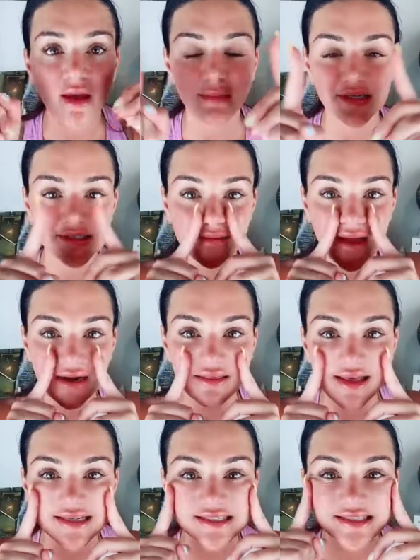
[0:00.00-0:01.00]
because a lot of
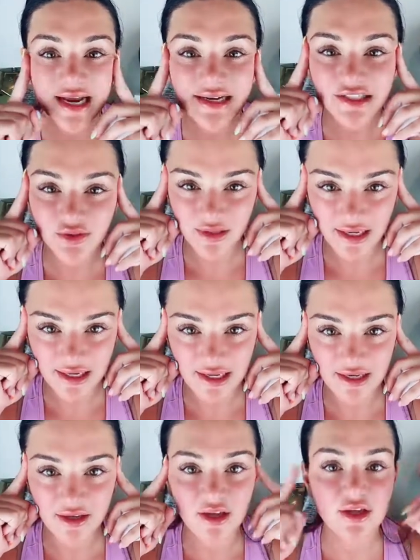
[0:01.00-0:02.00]
that is sinus related.